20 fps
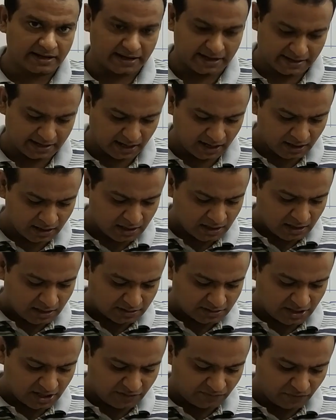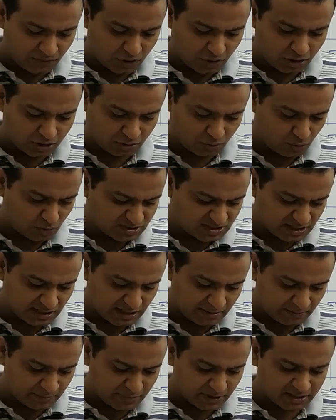data. Therefore, question
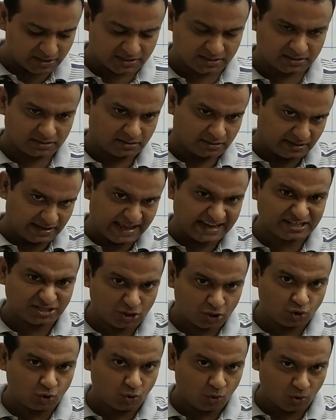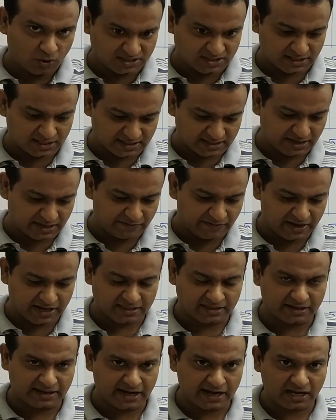numbers, next two questions given in
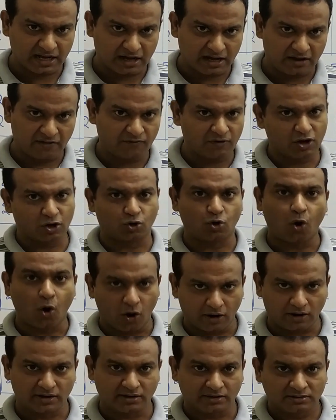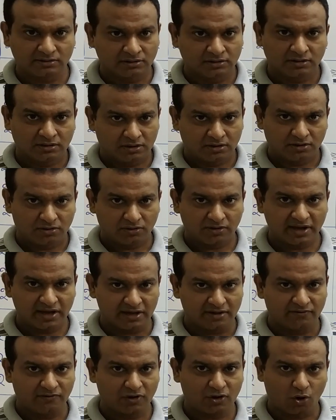the data were wrong.
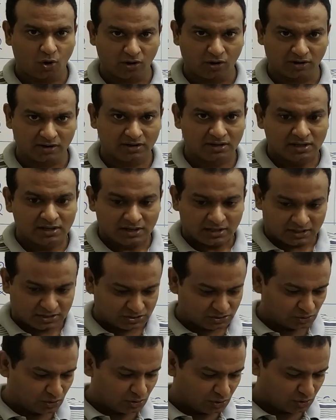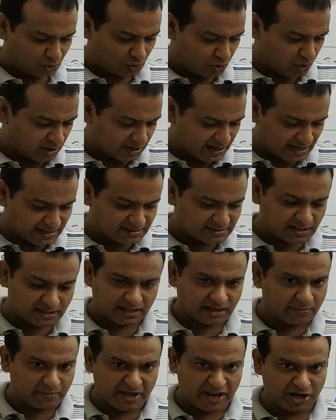Okay, were wrong. So don't consider
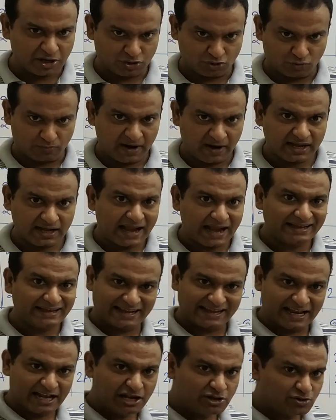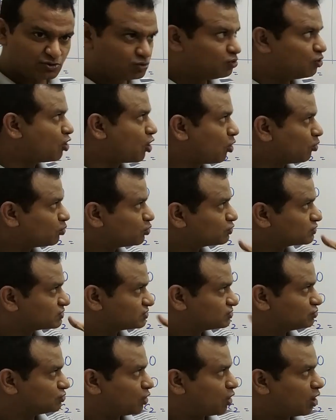the remaining two. But I'll tell you how to
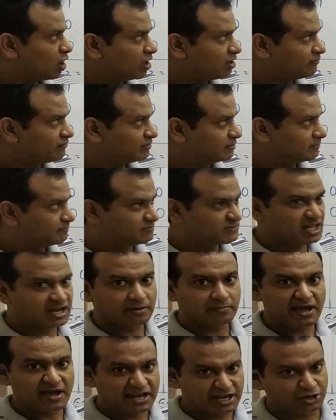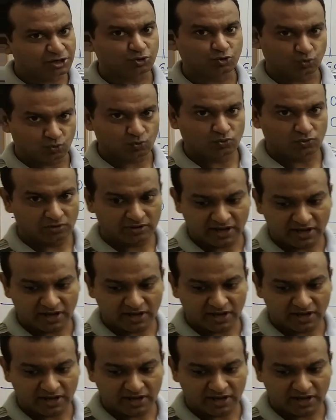solve the remaining two.